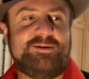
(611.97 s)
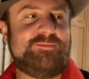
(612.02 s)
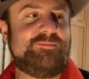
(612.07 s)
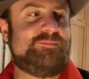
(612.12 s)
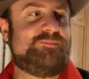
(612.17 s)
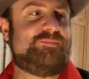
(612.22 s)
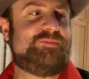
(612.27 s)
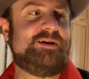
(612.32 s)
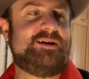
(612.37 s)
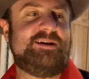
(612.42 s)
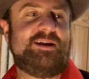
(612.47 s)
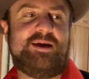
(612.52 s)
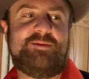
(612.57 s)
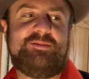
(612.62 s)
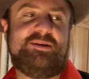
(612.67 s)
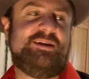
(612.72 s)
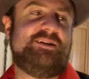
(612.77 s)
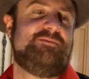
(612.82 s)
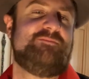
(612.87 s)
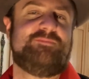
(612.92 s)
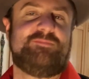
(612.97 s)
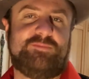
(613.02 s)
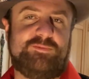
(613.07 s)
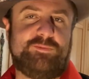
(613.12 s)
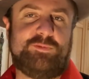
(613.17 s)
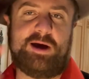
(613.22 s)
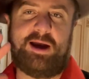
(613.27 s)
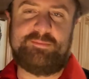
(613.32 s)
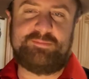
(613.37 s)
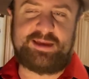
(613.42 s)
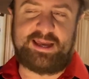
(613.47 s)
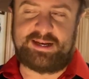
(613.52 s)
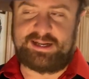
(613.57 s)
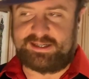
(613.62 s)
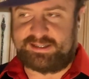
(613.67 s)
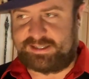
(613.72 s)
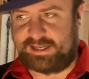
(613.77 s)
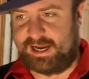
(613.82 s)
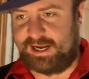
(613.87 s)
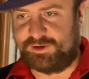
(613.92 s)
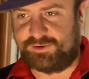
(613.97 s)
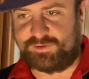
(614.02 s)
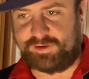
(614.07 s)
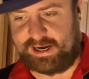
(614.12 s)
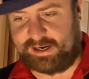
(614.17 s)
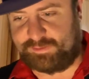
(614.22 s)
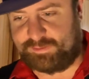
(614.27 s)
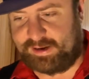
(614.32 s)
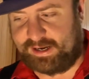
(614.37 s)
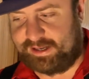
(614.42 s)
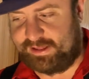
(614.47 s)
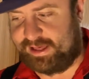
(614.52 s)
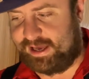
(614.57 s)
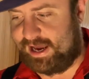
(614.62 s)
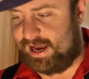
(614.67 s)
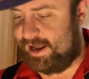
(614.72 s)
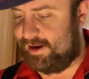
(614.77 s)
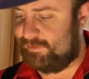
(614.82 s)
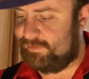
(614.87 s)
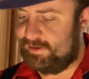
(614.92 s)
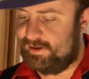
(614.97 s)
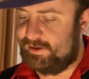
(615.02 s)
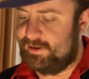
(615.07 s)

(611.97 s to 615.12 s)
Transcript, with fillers: But, I mean, I'm getting sidetracked by that.